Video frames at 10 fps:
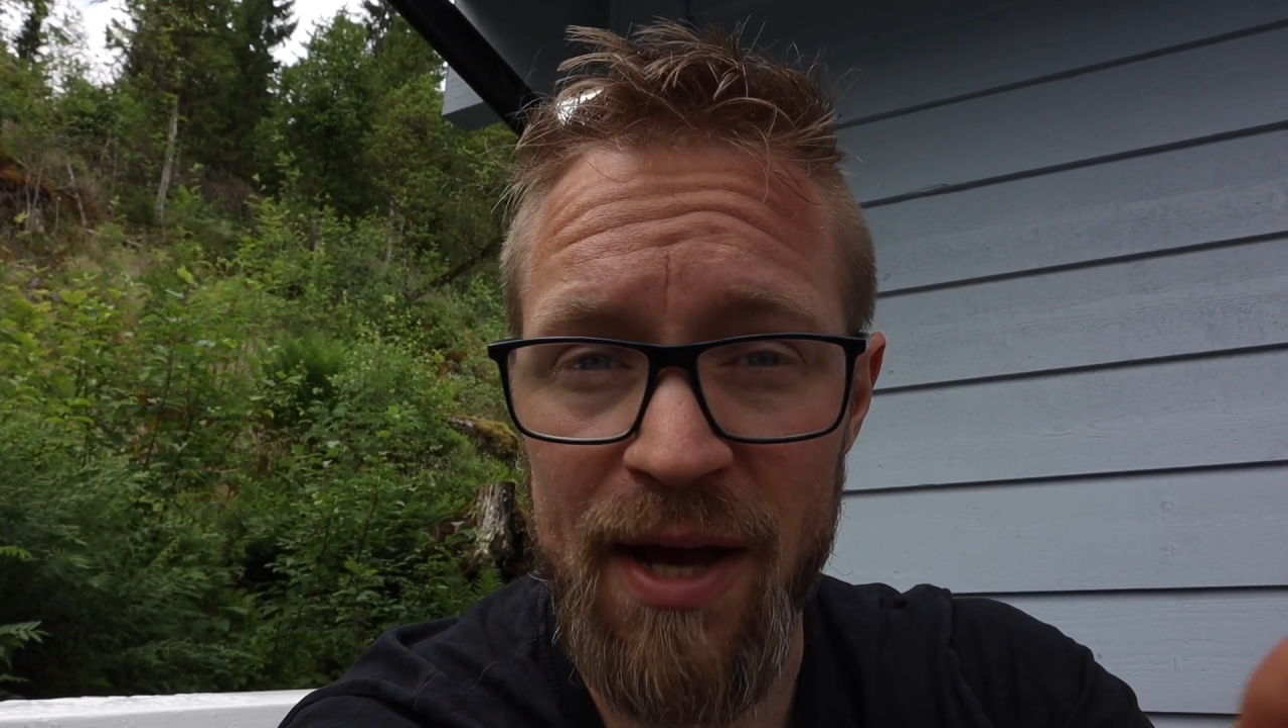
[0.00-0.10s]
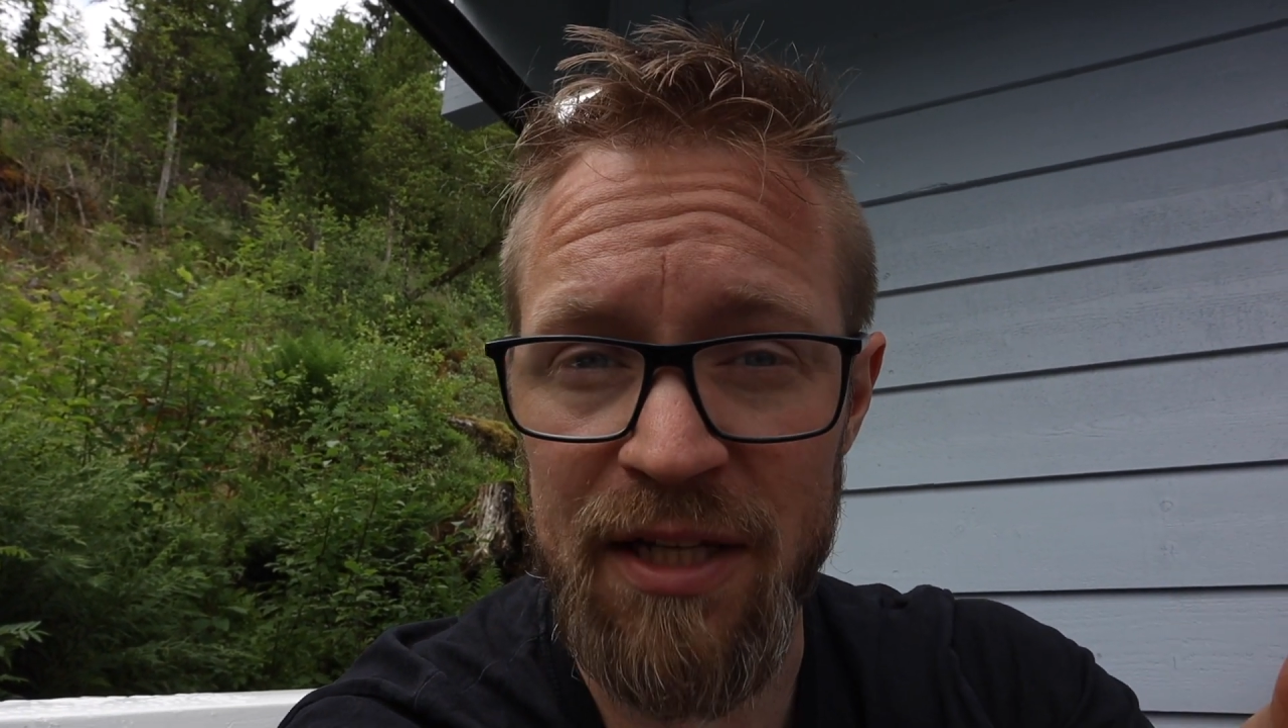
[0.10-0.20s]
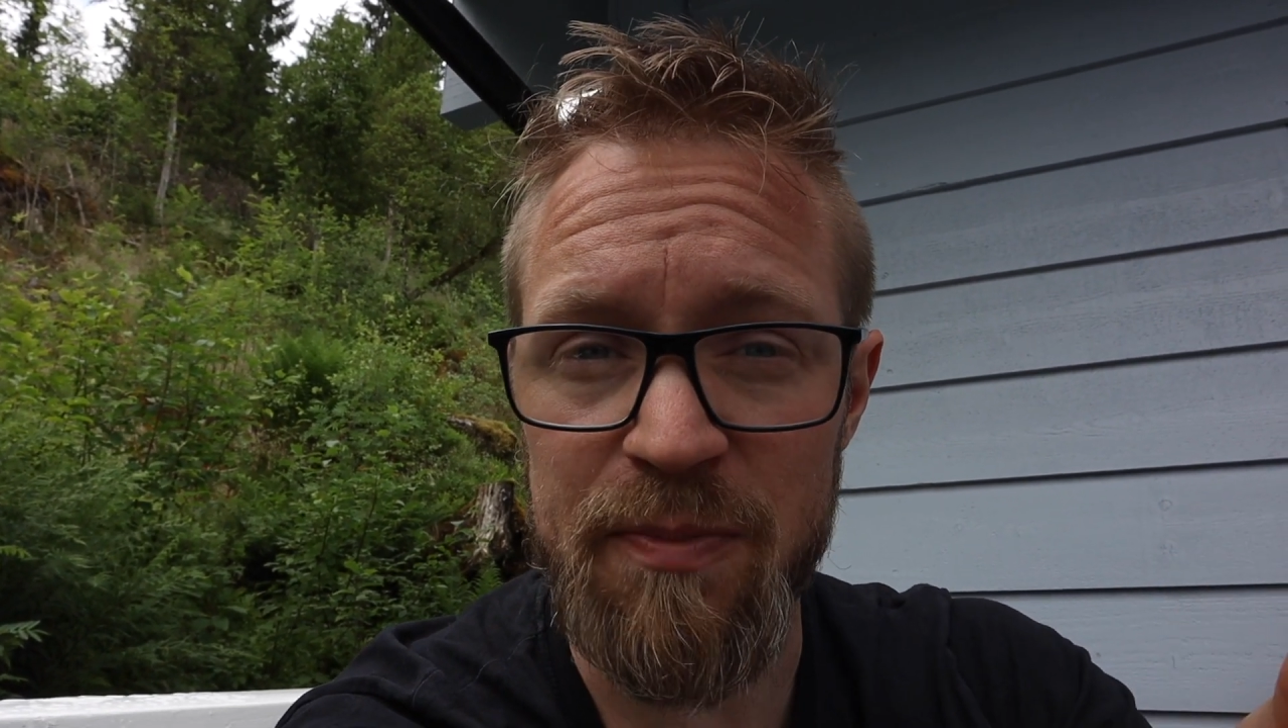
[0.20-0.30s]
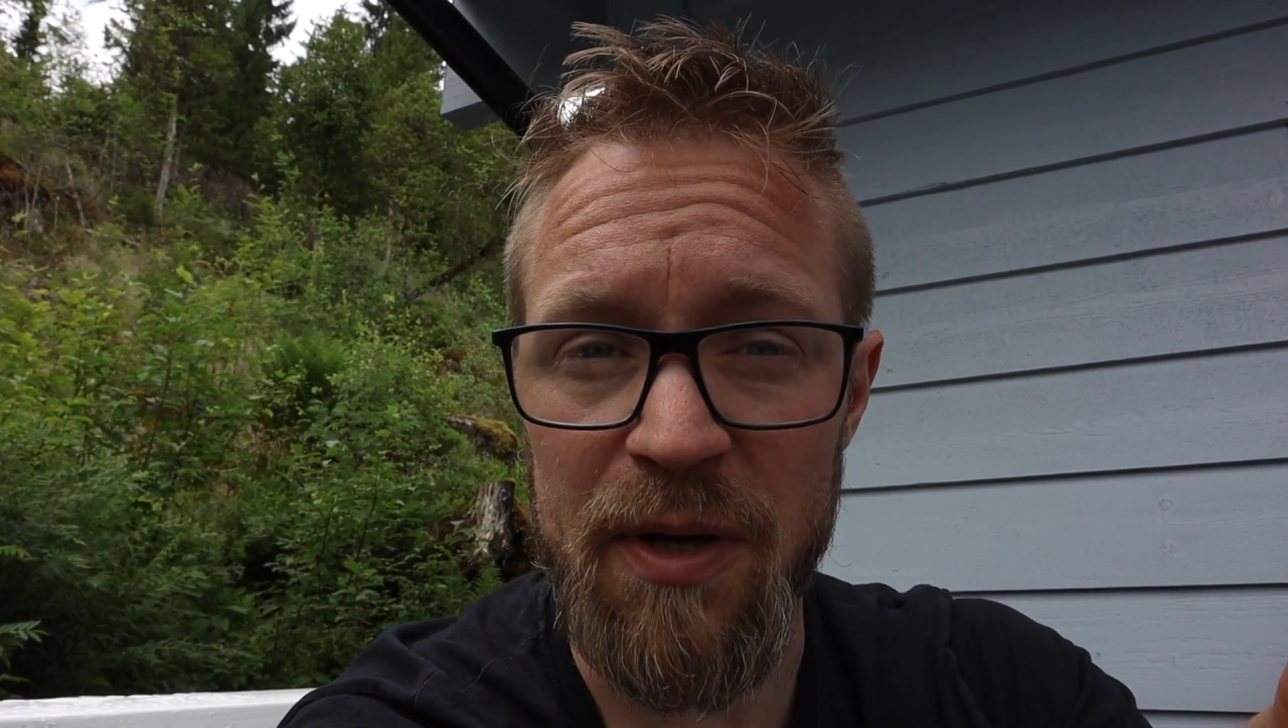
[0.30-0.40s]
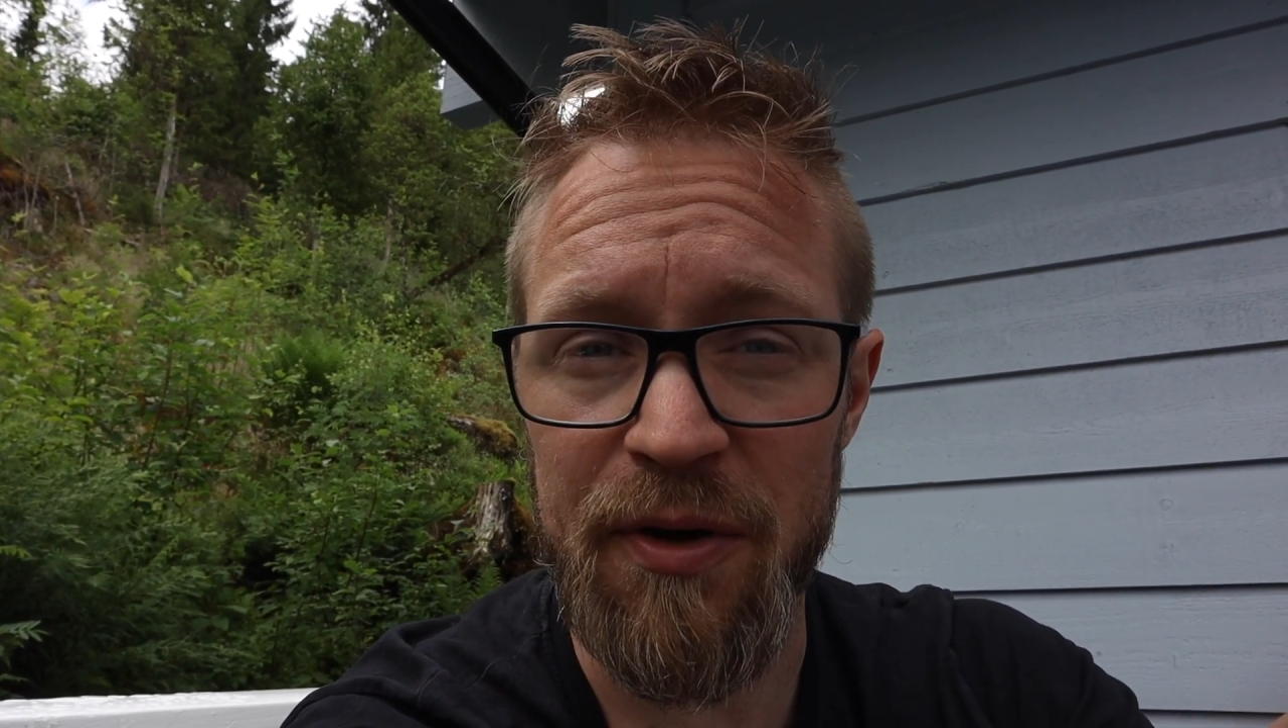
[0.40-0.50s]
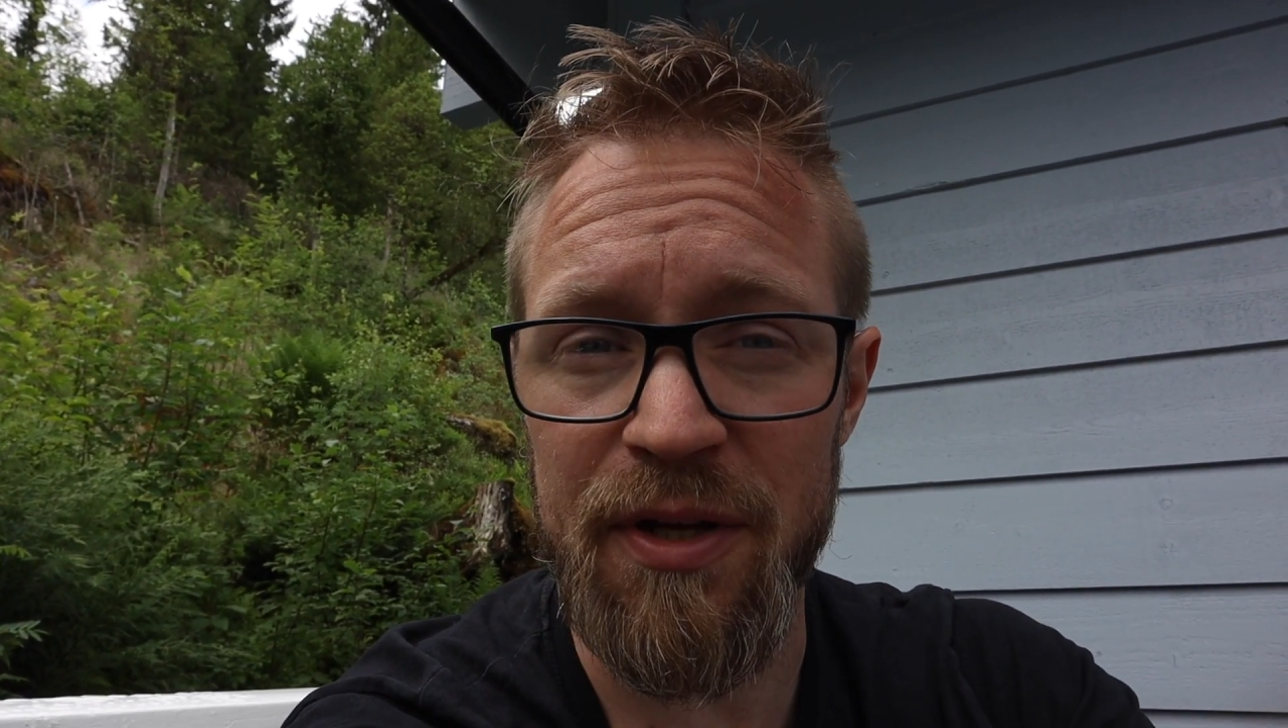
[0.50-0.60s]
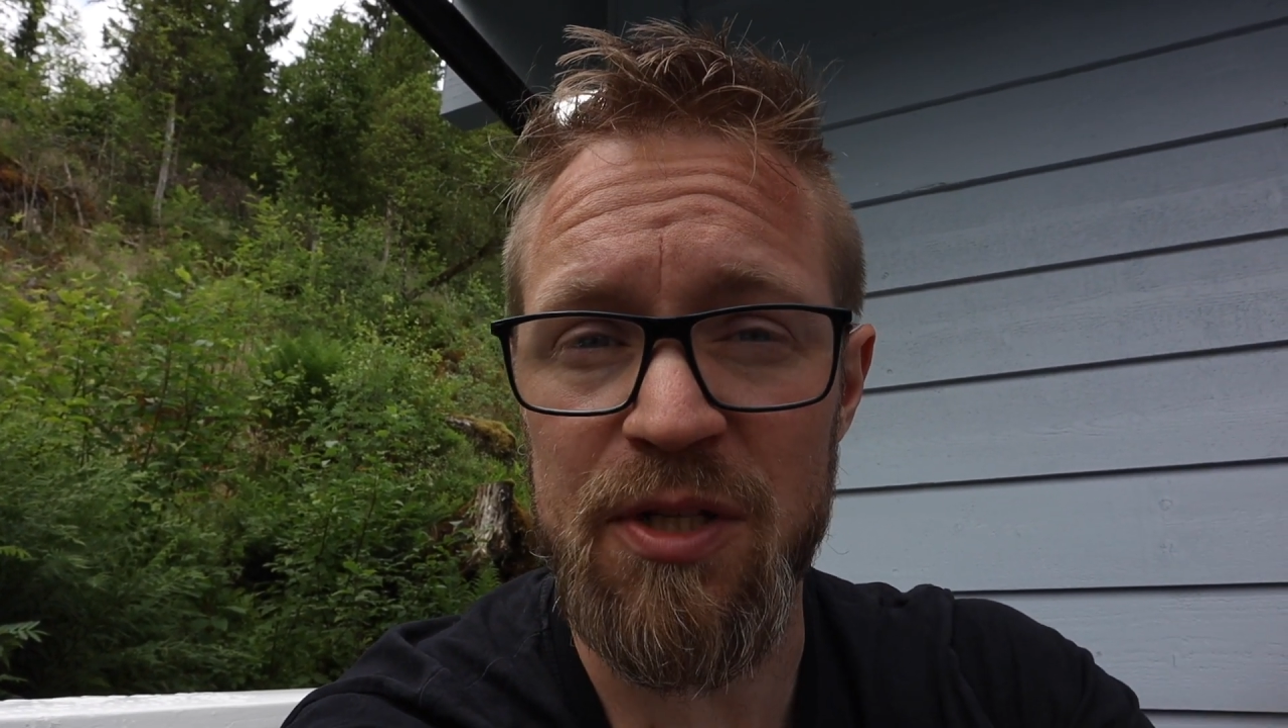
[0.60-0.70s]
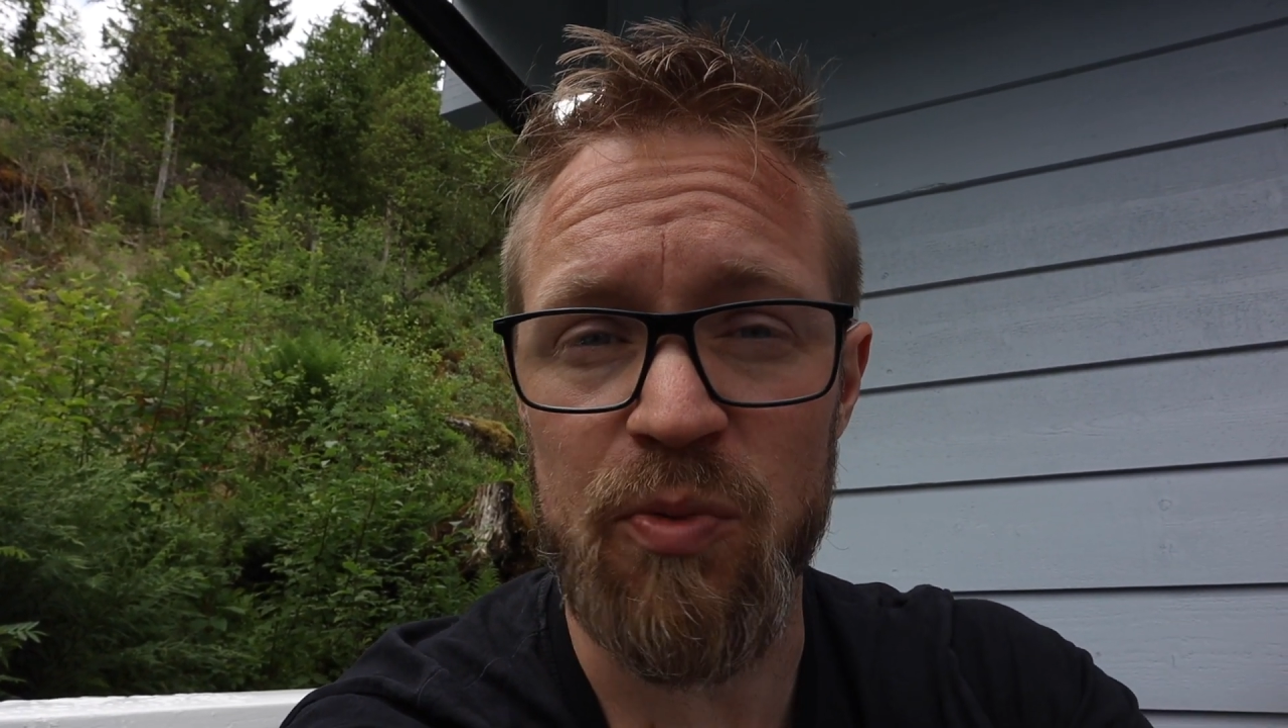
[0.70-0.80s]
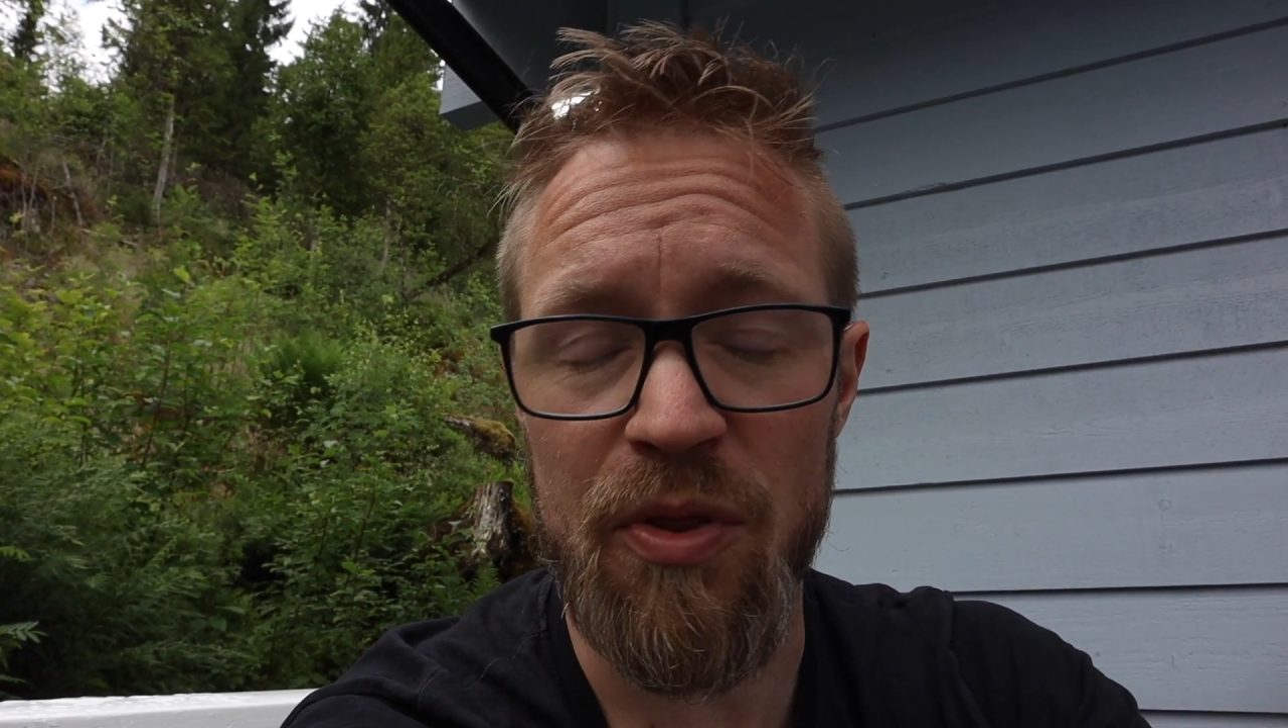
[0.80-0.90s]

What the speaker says: experience